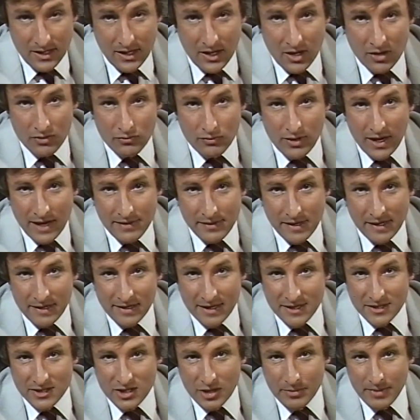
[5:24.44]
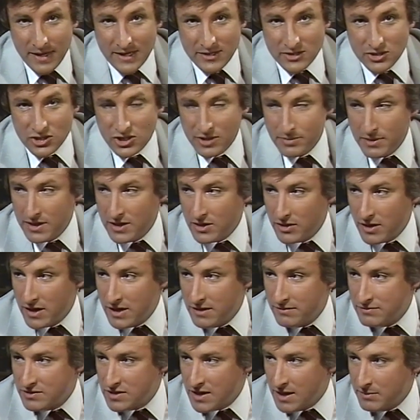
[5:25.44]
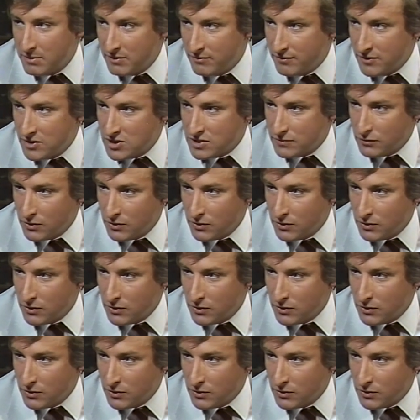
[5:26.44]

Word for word: Right then, let's go back to Jimmy Greaves. I mean, first of all,